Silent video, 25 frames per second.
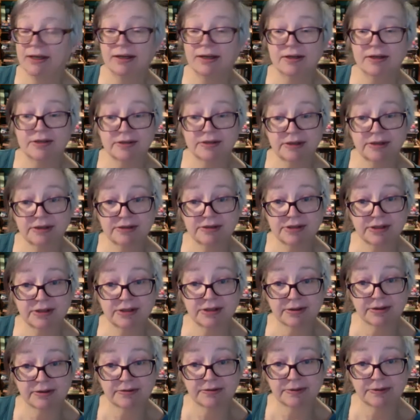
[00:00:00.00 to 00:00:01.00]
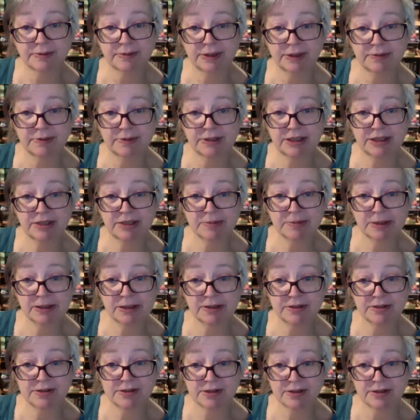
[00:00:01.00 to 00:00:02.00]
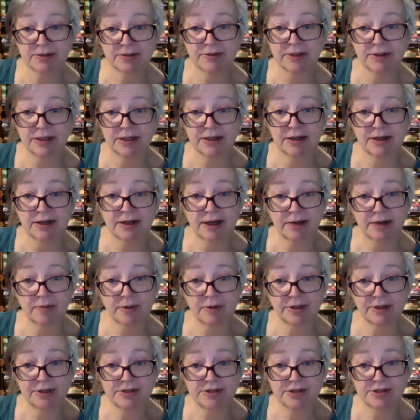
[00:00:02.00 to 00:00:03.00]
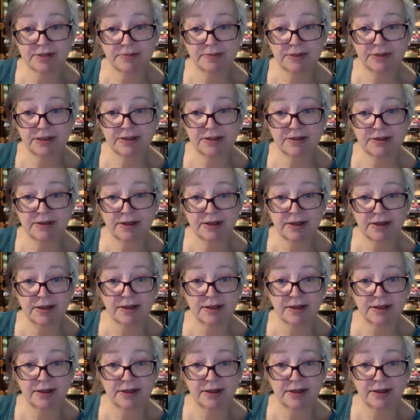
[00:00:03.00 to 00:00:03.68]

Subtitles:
So here's the girl from Ipanema. And so I wanted something